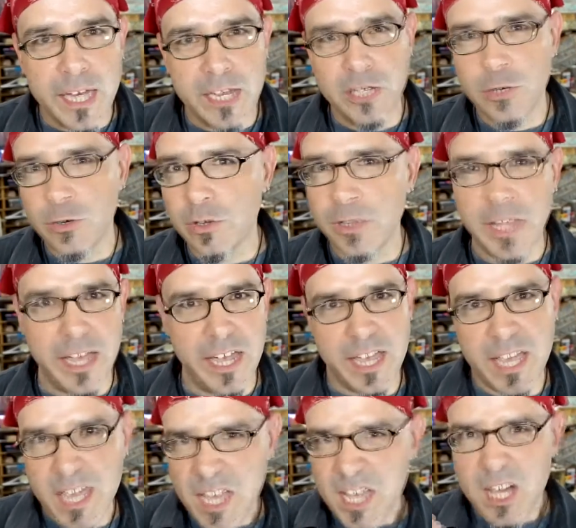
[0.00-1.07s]
and you're
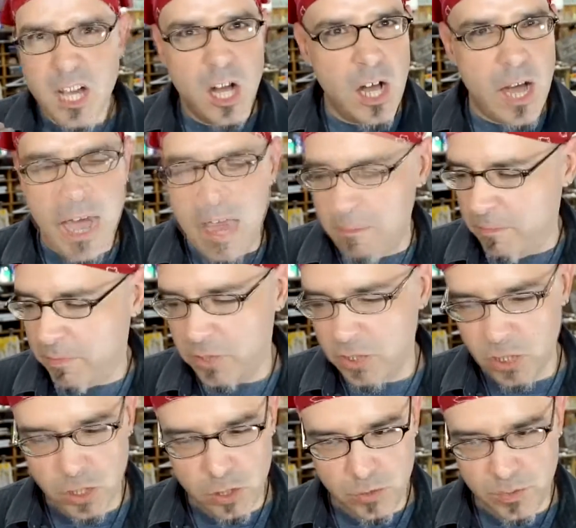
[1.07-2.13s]
like, I'm,
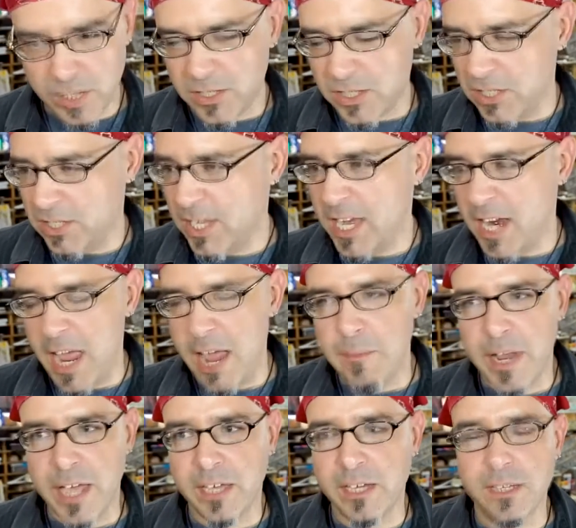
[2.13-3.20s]
you know, this is it. I'm
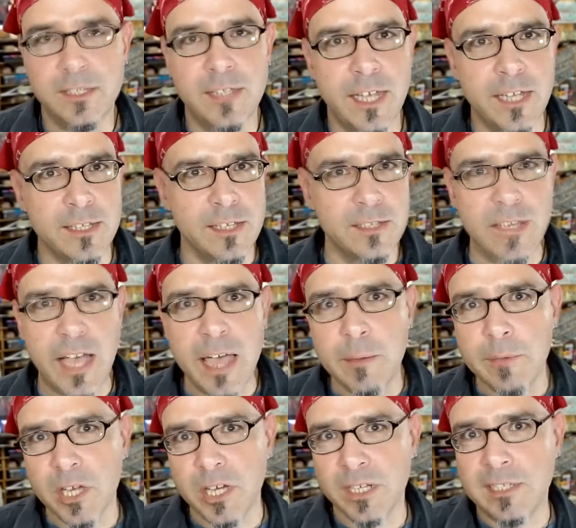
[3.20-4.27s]
not going to take this.
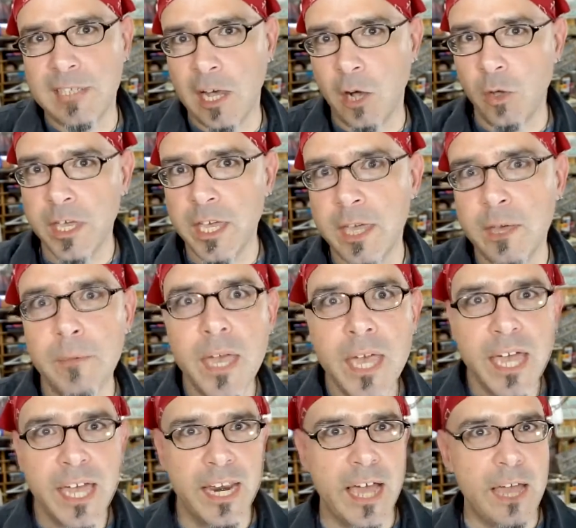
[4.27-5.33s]
I'm going to tell him,
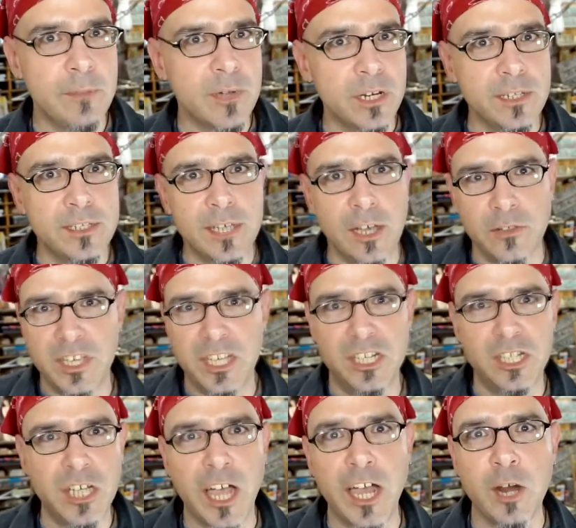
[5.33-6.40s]
and I'm going to tell the
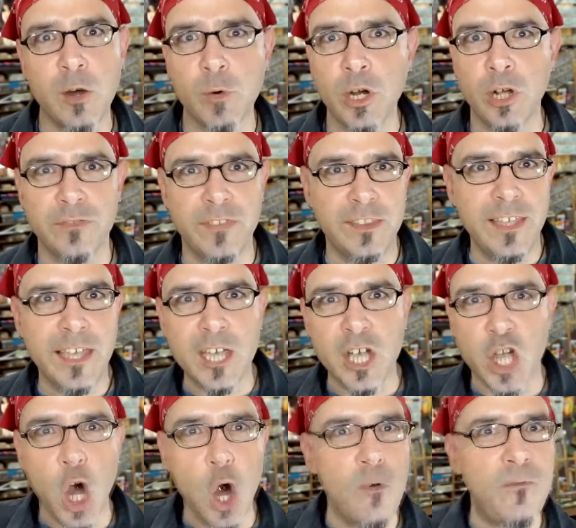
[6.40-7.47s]
entire world that they
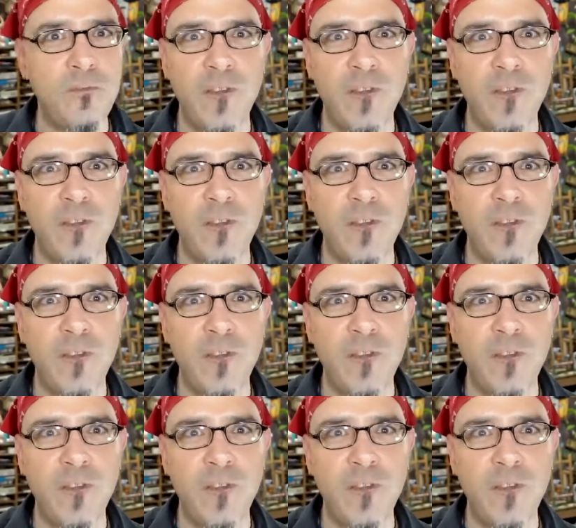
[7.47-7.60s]
could go.